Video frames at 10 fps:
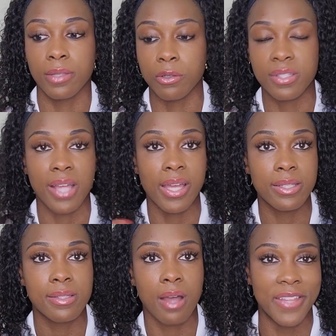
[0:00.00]
little
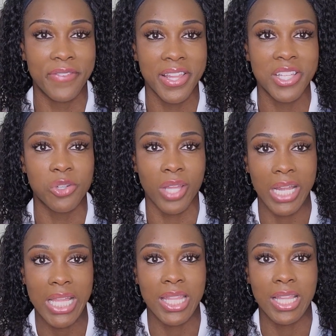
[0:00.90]
sites in the village or
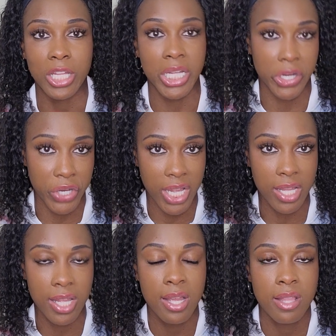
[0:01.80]
like in the little
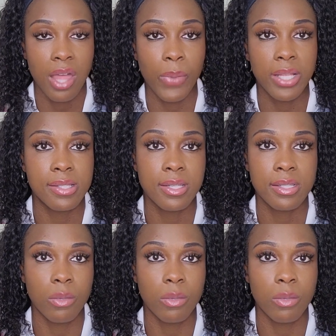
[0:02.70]
area that we could see.